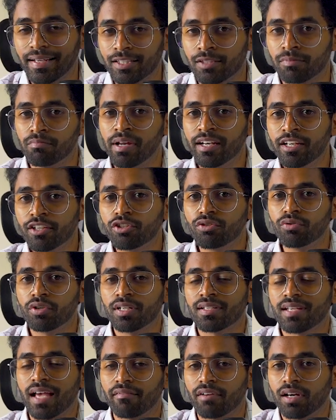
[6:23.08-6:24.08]
Yes, many
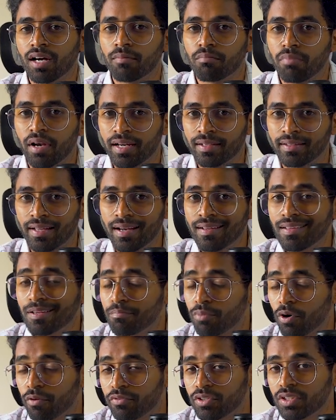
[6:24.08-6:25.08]
students have a complaint that
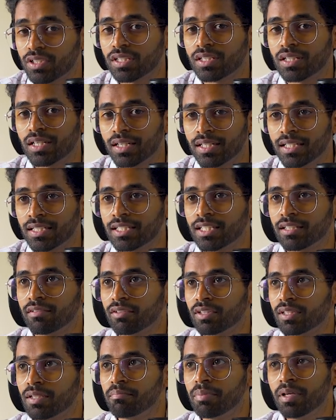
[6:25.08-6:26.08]
the professors are
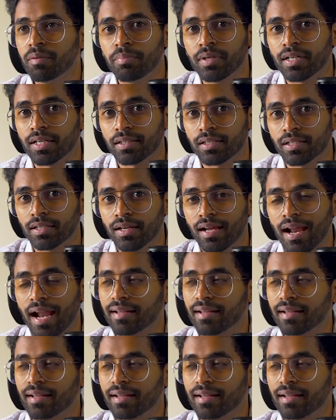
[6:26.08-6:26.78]
teaching with a PPT,